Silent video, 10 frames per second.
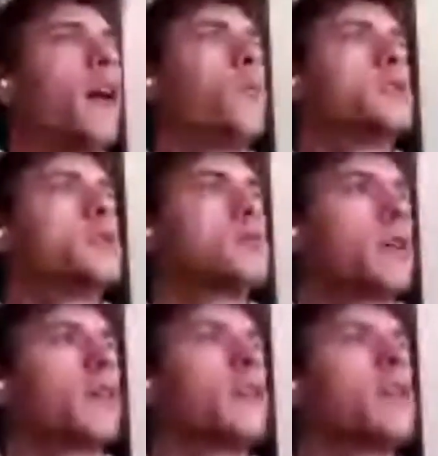which is
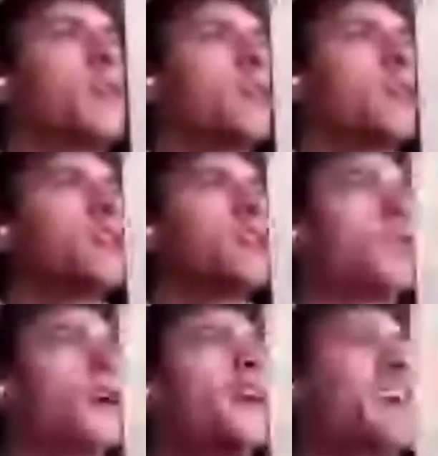where you're
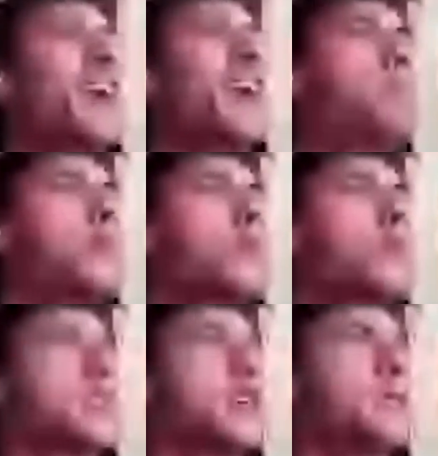incapable of
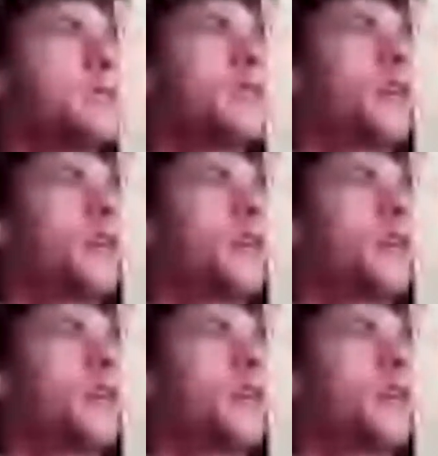sleep